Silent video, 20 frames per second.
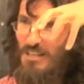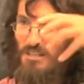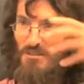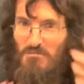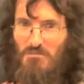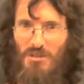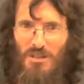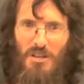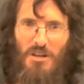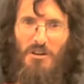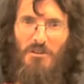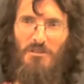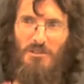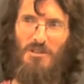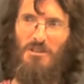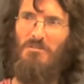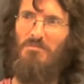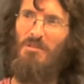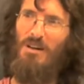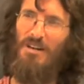nothing below
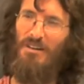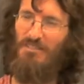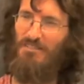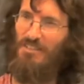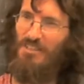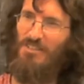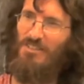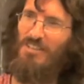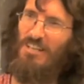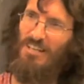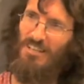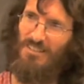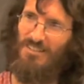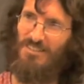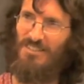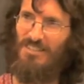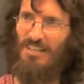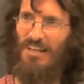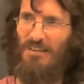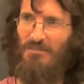or above, then you
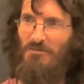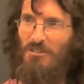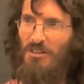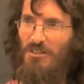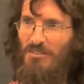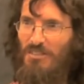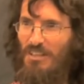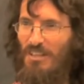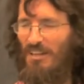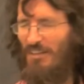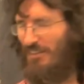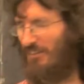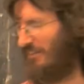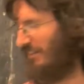can't slide one over the